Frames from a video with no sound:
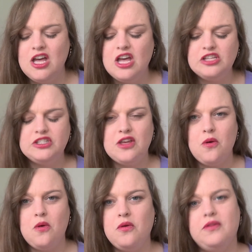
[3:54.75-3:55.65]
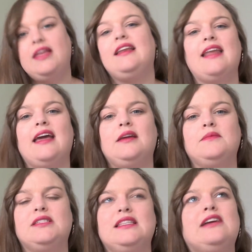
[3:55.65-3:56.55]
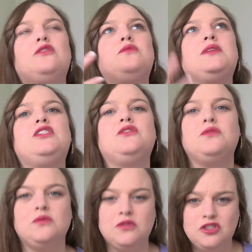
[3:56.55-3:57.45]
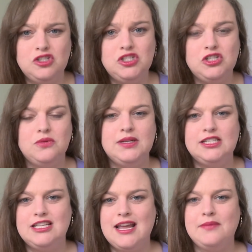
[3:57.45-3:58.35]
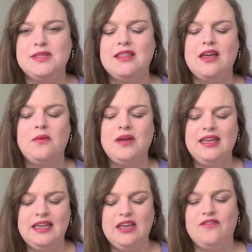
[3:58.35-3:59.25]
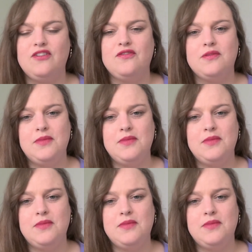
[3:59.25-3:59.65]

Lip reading: So all their names, their original Jewish names that they were given from their